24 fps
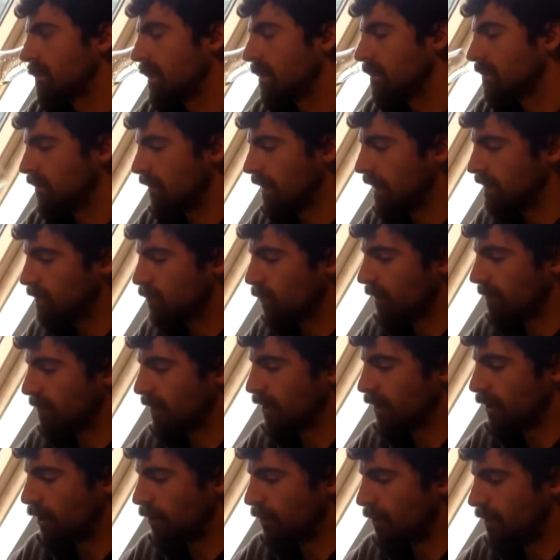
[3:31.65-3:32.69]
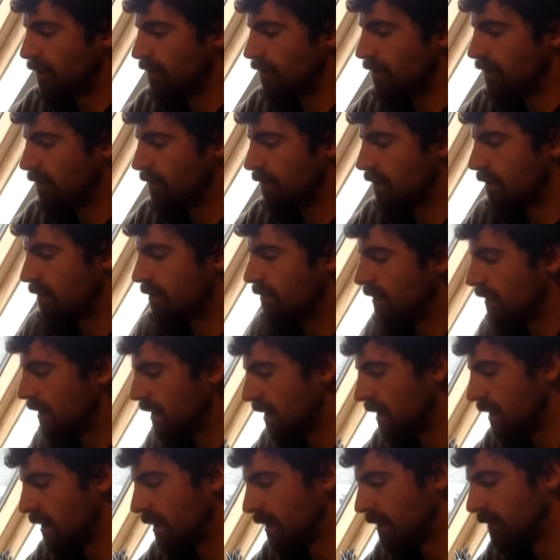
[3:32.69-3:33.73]
So that's what I'm going to go with.
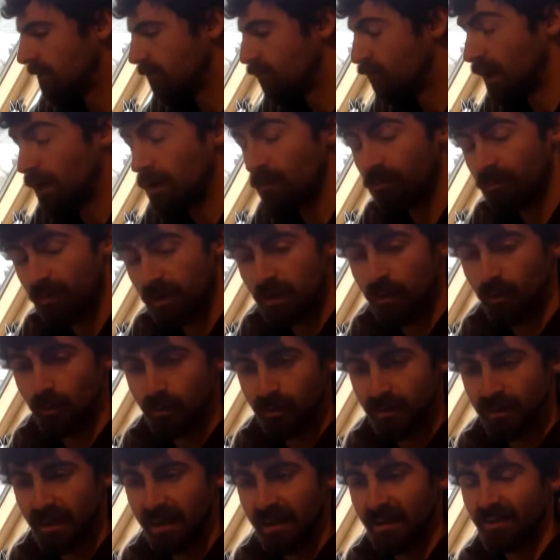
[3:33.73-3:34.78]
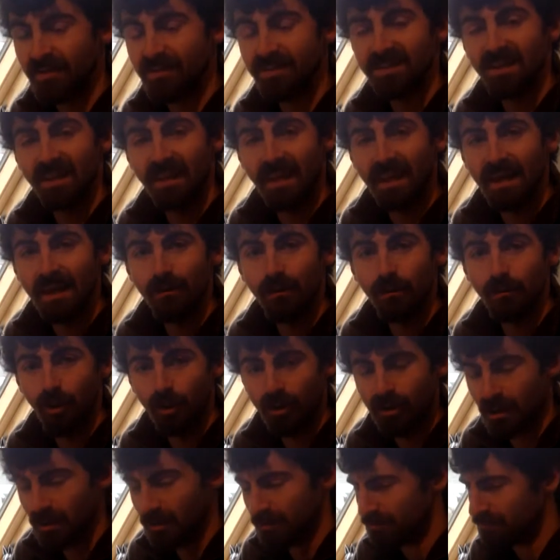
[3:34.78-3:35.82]
Ralphie calls that a Solera
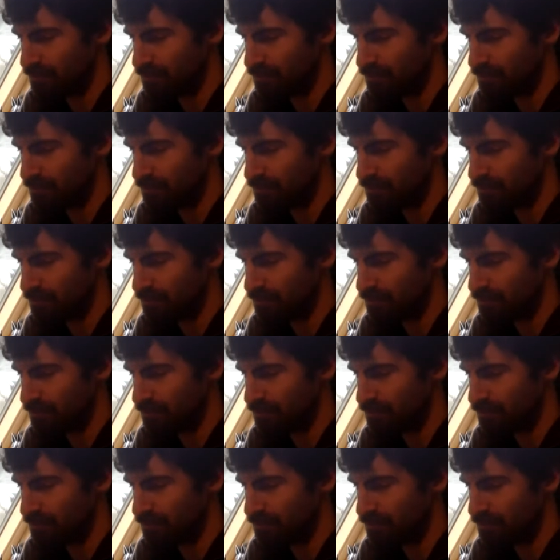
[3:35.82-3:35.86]
bottle,